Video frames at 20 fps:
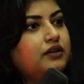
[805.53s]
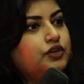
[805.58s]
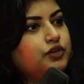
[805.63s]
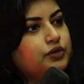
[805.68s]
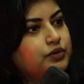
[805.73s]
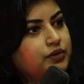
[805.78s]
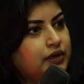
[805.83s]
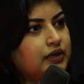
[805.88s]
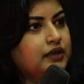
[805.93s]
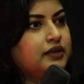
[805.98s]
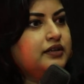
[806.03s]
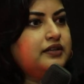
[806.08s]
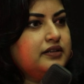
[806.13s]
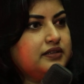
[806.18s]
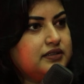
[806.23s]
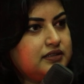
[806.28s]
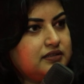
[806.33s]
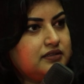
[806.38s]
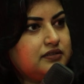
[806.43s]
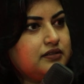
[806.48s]
to
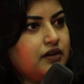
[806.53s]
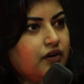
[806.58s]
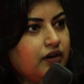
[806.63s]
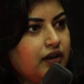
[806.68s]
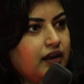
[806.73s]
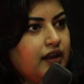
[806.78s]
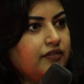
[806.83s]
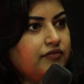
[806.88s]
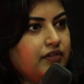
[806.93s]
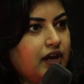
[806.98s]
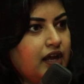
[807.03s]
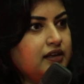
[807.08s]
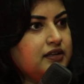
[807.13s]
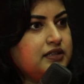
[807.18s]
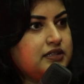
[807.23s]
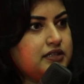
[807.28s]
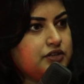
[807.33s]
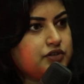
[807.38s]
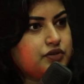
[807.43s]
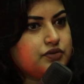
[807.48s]
address online
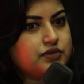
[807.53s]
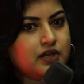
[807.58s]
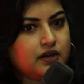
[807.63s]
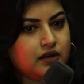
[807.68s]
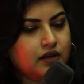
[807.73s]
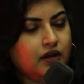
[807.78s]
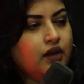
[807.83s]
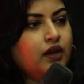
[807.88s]
violence issues and